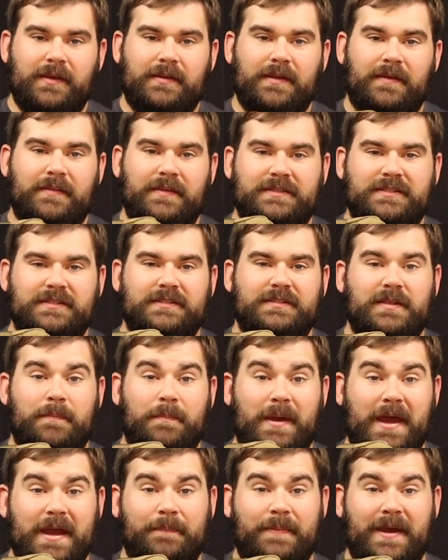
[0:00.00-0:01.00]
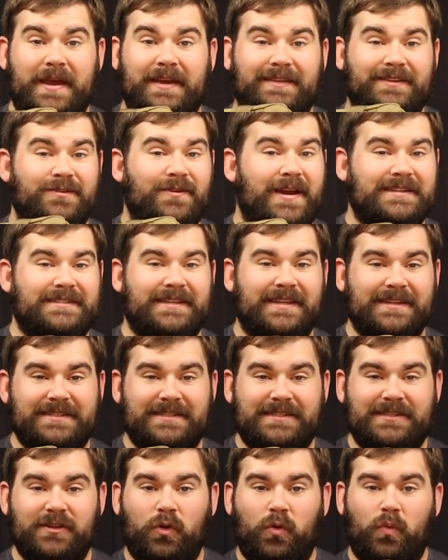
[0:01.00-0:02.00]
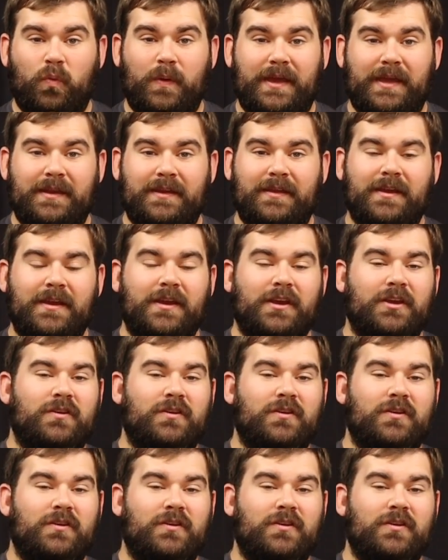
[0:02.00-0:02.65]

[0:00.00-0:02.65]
Now this is the backpack that you guys can still win.